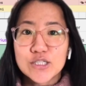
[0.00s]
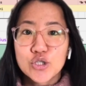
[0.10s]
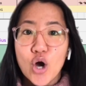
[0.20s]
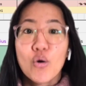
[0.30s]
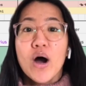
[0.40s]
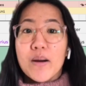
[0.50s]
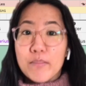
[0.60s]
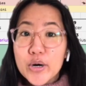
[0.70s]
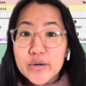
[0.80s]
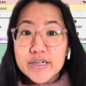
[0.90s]
So
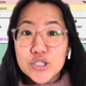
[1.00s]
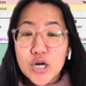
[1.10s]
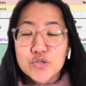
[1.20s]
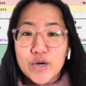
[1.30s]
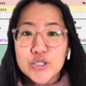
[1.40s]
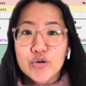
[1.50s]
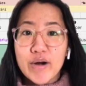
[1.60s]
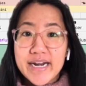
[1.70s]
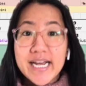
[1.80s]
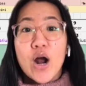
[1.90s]
Mercury starts
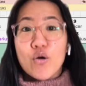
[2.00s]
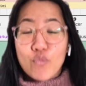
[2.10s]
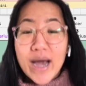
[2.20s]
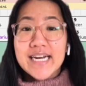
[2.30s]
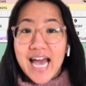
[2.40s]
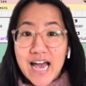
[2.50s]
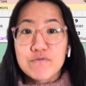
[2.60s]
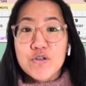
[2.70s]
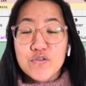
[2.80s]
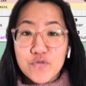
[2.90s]
retrograding right
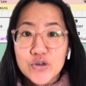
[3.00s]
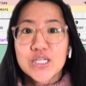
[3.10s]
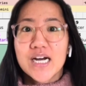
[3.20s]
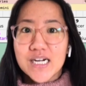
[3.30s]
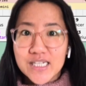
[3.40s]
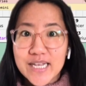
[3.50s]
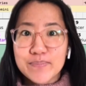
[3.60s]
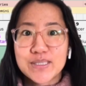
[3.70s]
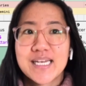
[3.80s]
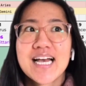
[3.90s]
after the first eclipse.